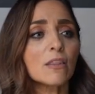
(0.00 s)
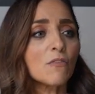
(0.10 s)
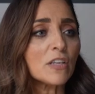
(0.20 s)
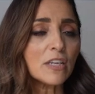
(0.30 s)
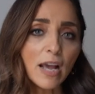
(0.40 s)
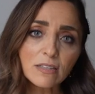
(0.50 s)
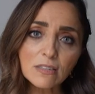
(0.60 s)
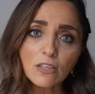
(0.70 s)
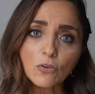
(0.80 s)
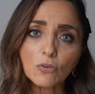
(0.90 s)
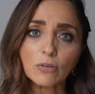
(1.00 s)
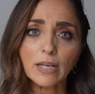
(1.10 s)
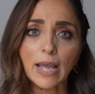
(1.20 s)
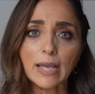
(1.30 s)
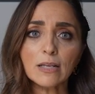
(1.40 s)
the vignettes that you
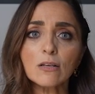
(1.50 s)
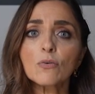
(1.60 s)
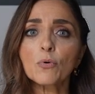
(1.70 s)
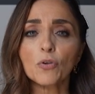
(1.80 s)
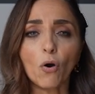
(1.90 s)
create with